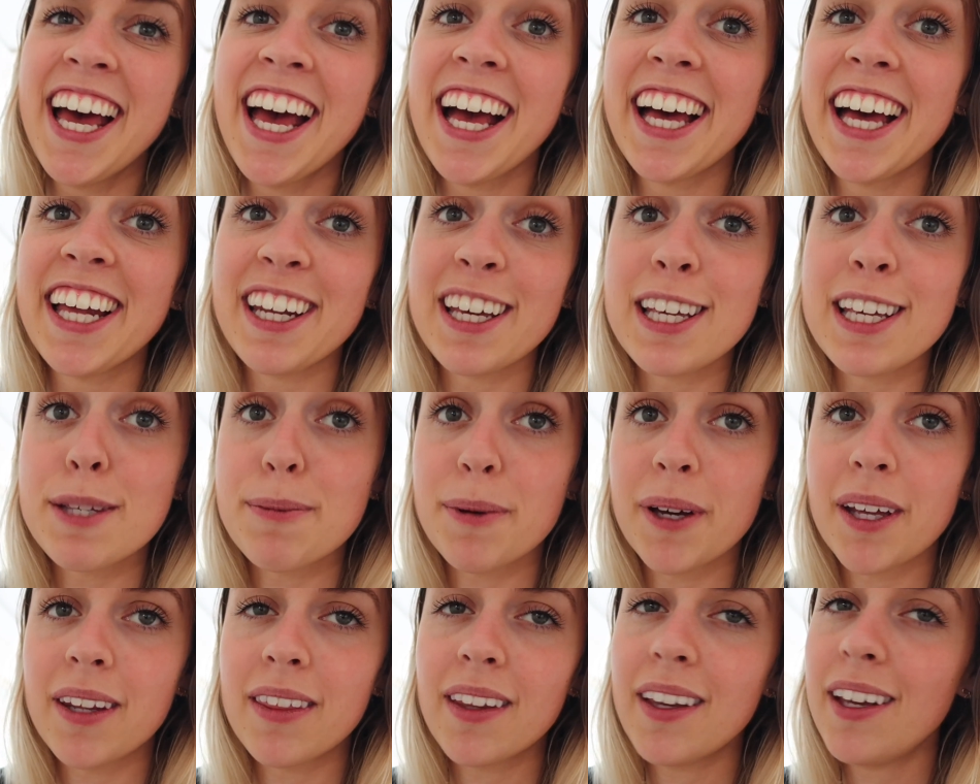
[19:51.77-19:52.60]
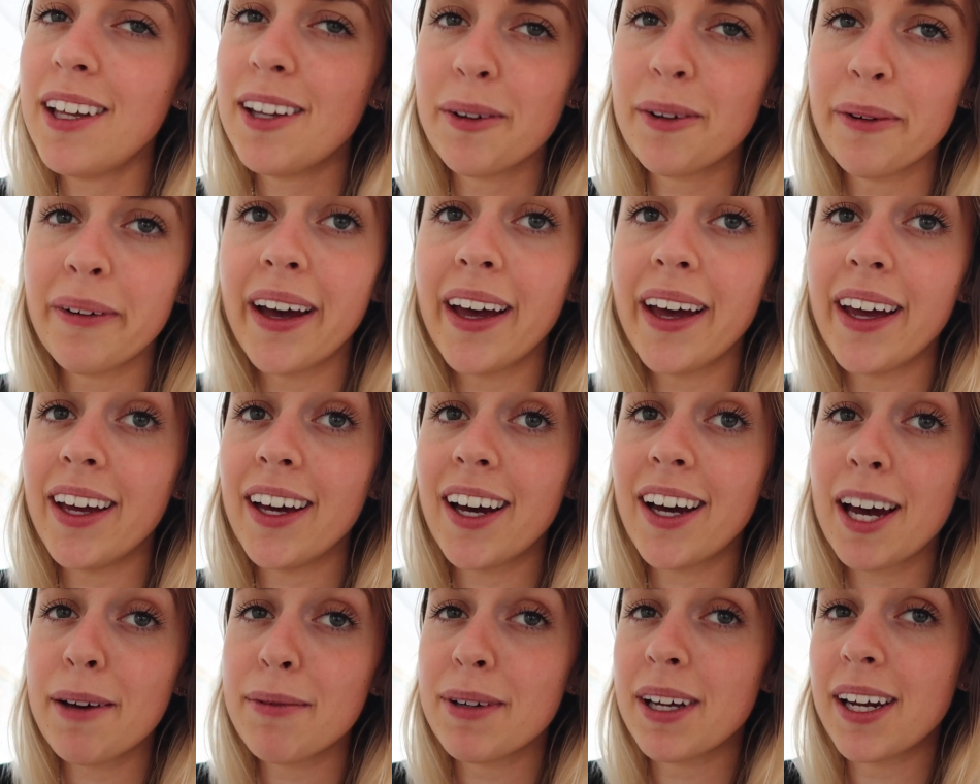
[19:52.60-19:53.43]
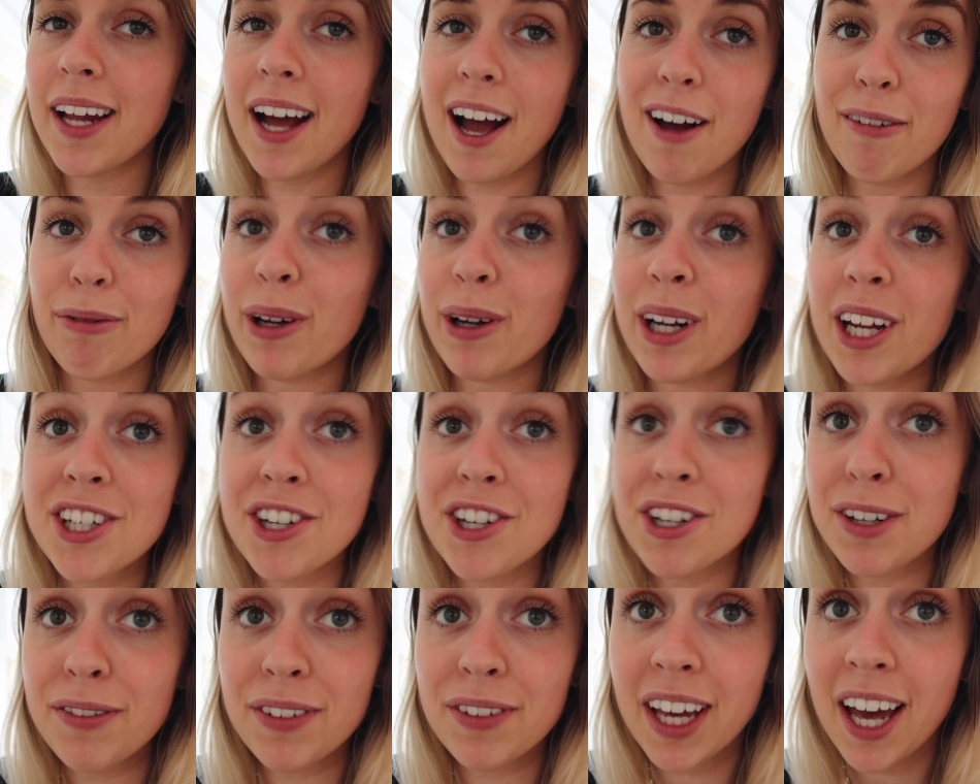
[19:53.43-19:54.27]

An ice bath. Either way, I'm gonna have one. I don't even